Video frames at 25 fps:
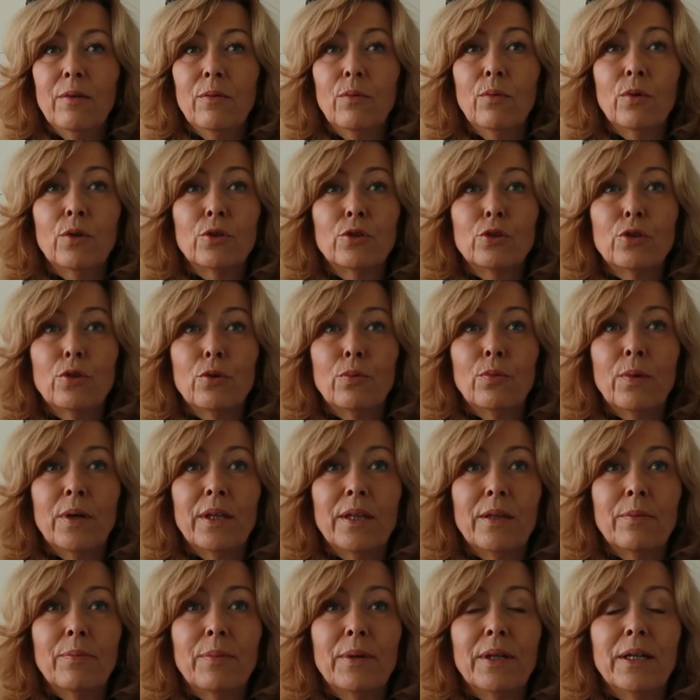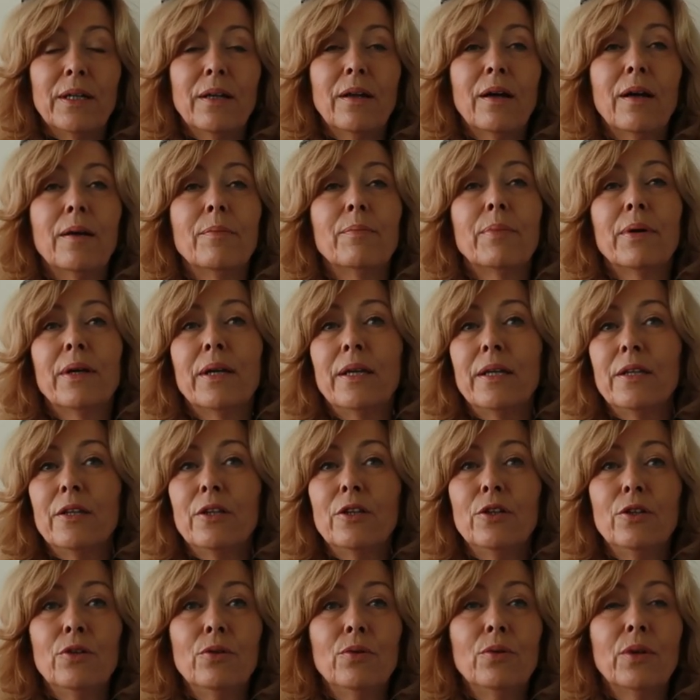What's your weather been like? But in
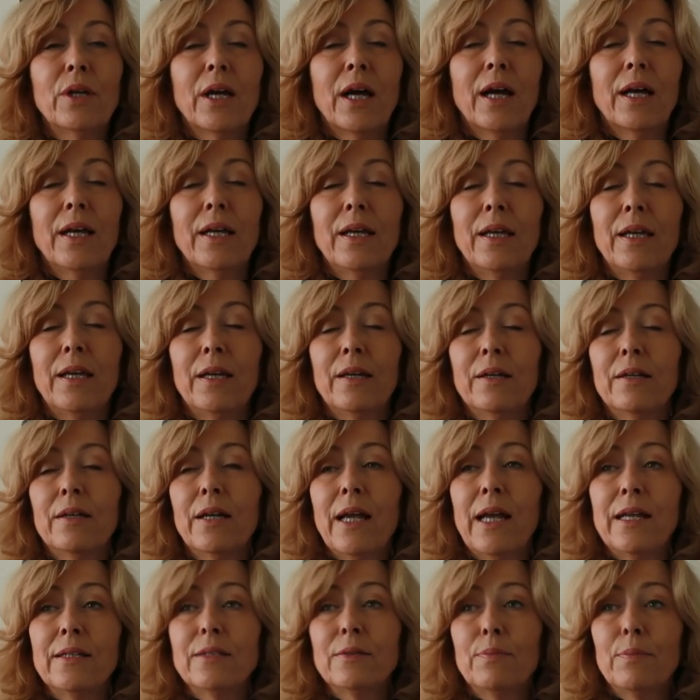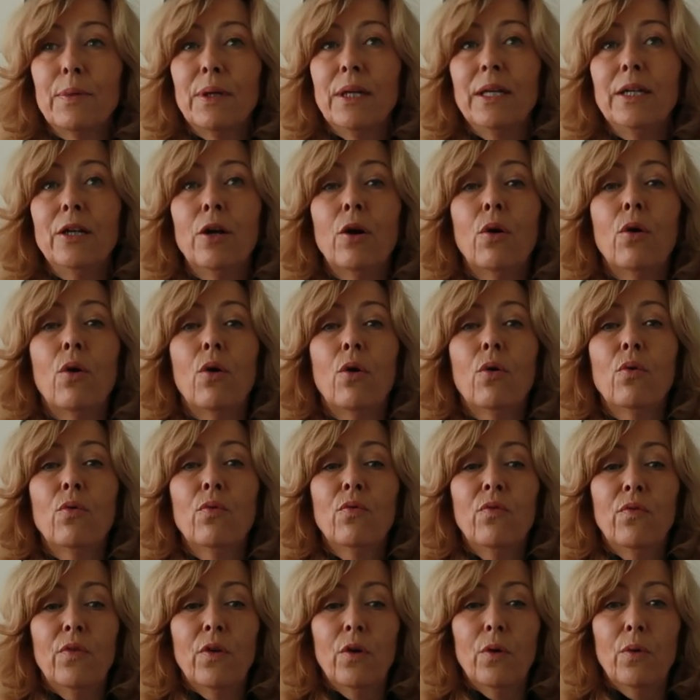the UK, it has been
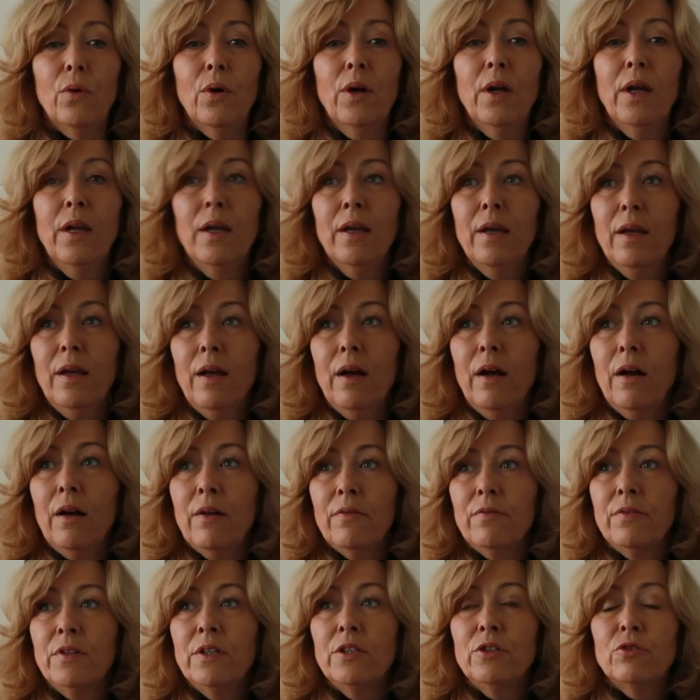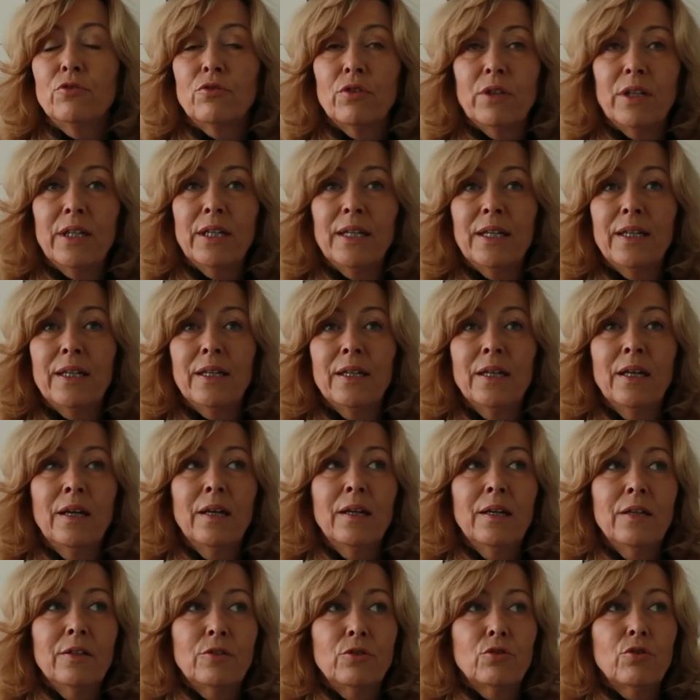awful. I've literally
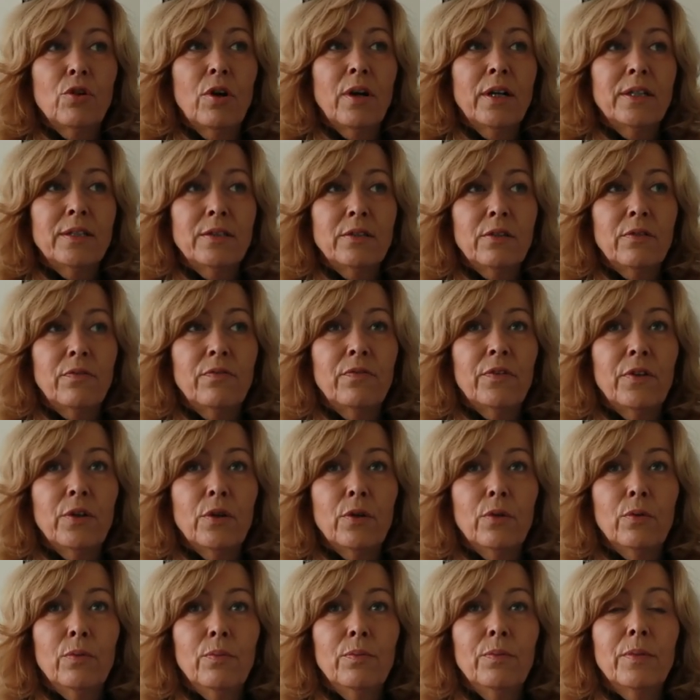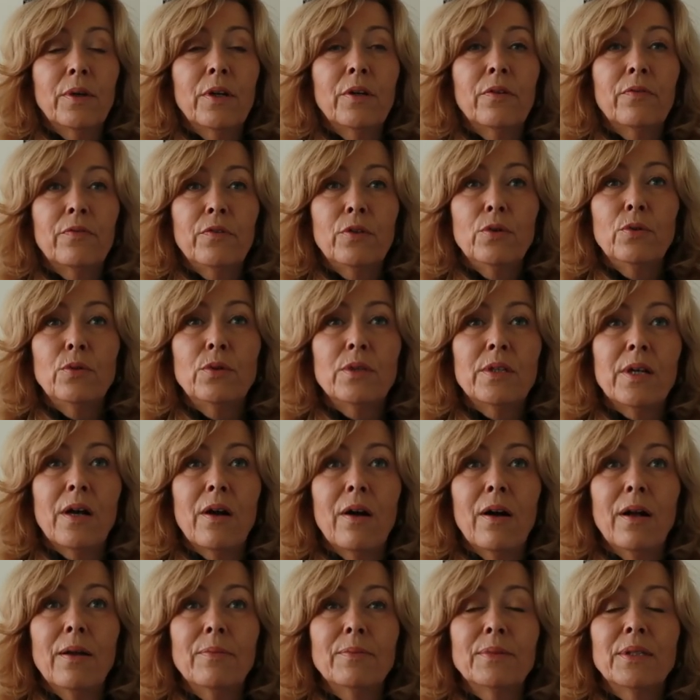tried to film a few
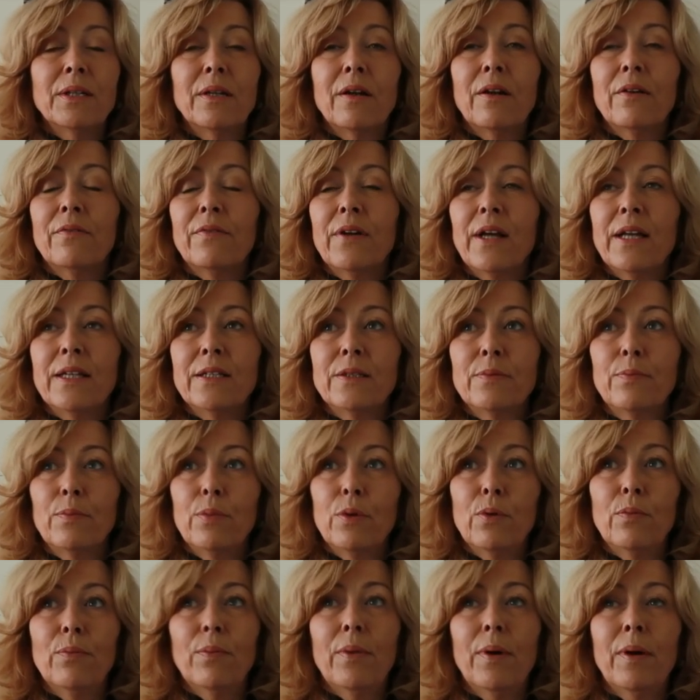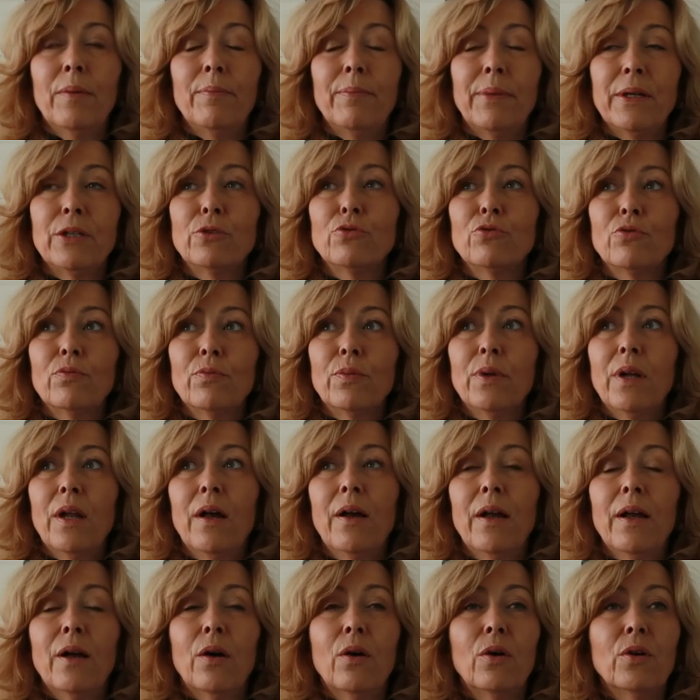times, and I've had to put my bedroom
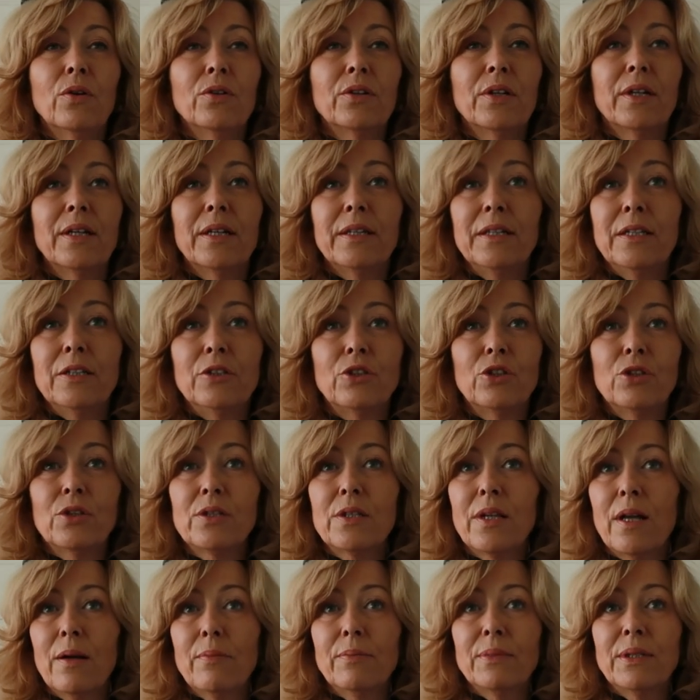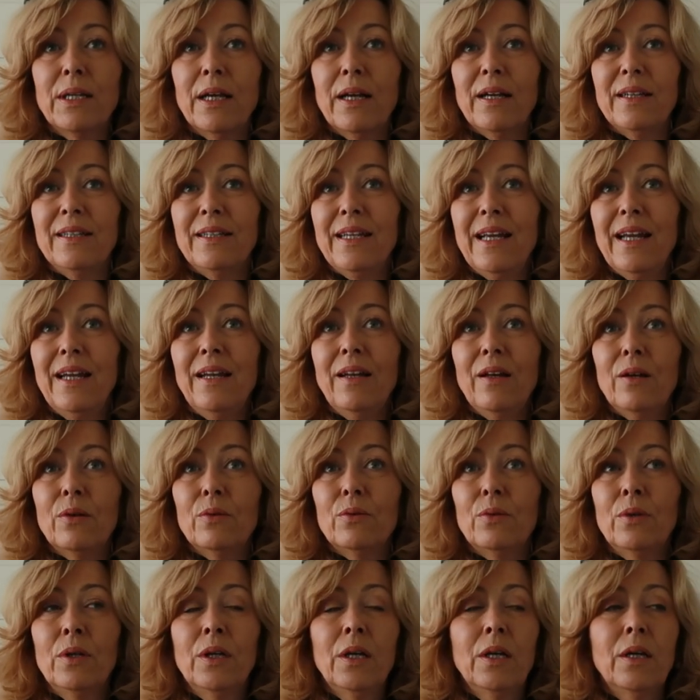light on, and it just comes out
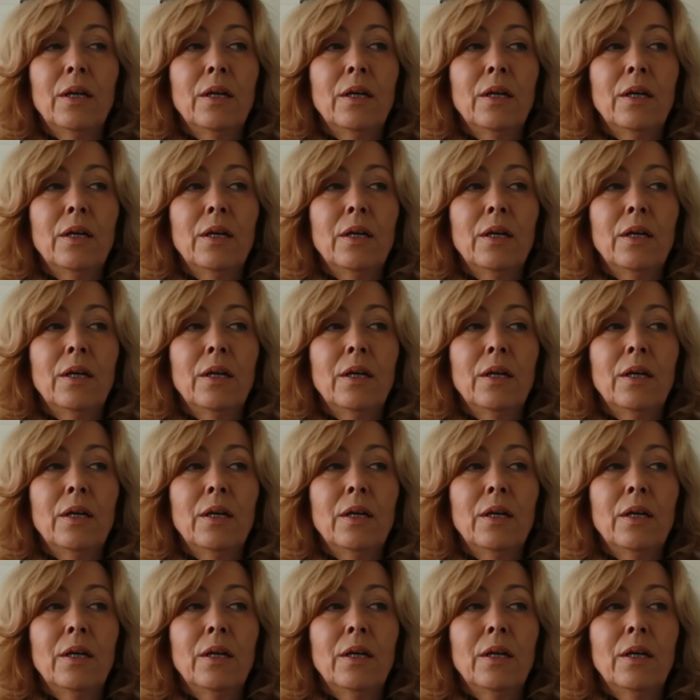yellow.